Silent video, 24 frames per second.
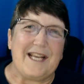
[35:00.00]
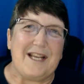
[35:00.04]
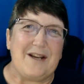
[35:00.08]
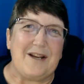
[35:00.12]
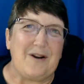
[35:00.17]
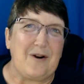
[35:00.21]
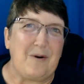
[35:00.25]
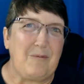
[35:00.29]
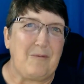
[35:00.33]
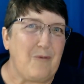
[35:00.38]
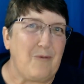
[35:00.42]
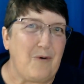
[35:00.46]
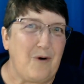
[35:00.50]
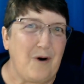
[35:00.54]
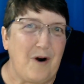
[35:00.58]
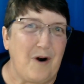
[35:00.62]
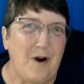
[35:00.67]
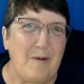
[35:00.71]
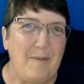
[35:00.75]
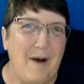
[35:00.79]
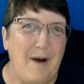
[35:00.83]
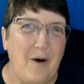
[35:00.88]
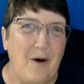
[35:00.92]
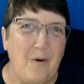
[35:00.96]
to hear more
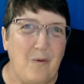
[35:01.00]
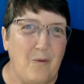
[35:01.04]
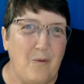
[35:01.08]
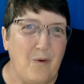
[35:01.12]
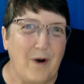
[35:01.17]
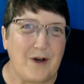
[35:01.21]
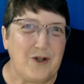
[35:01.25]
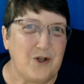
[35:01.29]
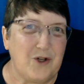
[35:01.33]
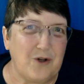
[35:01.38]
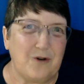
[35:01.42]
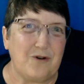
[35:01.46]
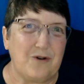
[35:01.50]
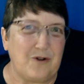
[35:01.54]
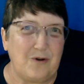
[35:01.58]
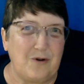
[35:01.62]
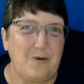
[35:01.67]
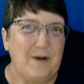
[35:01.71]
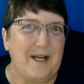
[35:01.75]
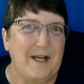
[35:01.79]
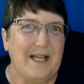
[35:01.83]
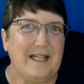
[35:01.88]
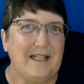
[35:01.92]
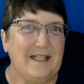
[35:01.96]
about what you're
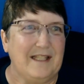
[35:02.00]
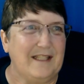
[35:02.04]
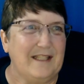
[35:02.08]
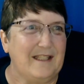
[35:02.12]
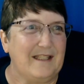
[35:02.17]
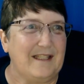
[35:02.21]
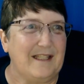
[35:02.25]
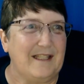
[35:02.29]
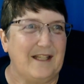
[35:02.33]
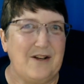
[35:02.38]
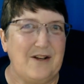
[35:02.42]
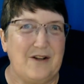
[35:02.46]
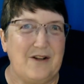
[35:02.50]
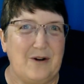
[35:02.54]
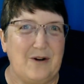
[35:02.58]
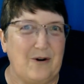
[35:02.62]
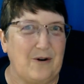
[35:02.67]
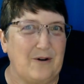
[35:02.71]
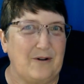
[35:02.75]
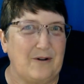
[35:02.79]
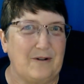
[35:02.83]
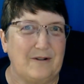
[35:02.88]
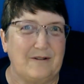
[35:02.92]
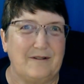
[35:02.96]
doing in
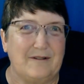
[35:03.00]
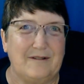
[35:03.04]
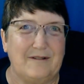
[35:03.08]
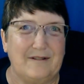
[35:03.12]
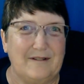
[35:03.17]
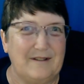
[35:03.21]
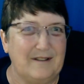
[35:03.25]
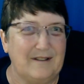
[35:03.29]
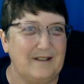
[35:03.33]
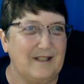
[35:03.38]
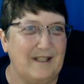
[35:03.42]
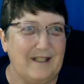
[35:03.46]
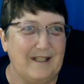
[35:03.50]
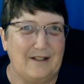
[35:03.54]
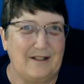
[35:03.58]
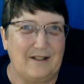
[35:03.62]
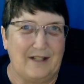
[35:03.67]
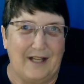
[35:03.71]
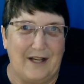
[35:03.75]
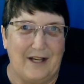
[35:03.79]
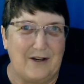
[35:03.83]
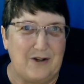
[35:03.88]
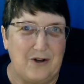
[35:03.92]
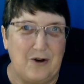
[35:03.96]
your
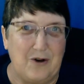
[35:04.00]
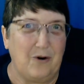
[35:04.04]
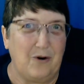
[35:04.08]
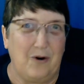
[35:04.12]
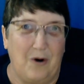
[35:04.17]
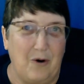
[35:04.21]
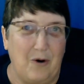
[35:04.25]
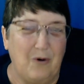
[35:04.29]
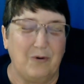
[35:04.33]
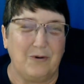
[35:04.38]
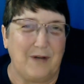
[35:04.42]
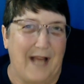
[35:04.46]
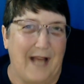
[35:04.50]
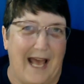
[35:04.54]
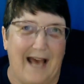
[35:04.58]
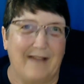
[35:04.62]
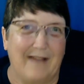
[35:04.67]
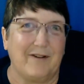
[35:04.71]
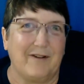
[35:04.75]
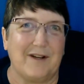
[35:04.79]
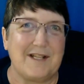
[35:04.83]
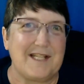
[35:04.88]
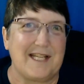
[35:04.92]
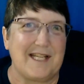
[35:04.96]
own
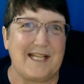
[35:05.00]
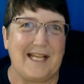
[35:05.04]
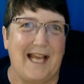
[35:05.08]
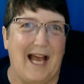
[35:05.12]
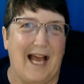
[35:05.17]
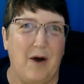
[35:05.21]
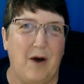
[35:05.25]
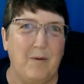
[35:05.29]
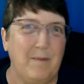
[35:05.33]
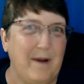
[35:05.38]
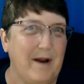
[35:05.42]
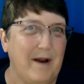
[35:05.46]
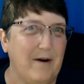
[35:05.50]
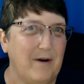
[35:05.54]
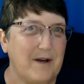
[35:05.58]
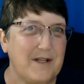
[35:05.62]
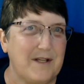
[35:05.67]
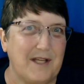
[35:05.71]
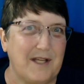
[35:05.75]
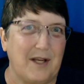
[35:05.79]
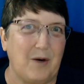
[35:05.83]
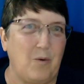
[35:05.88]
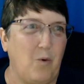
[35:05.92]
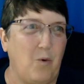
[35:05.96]
advocacy, how
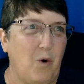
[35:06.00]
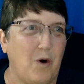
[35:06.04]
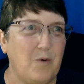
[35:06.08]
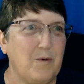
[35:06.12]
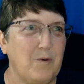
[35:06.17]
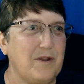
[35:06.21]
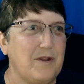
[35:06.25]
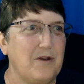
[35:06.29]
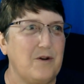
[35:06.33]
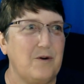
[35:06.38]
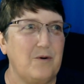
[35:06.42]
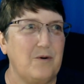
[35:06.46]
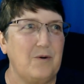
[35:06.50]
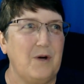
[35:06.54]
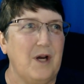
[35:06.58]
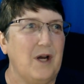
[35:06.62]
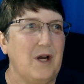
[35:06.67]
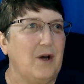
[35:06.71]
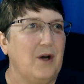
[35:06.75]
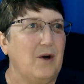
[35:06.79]
parents can work with you.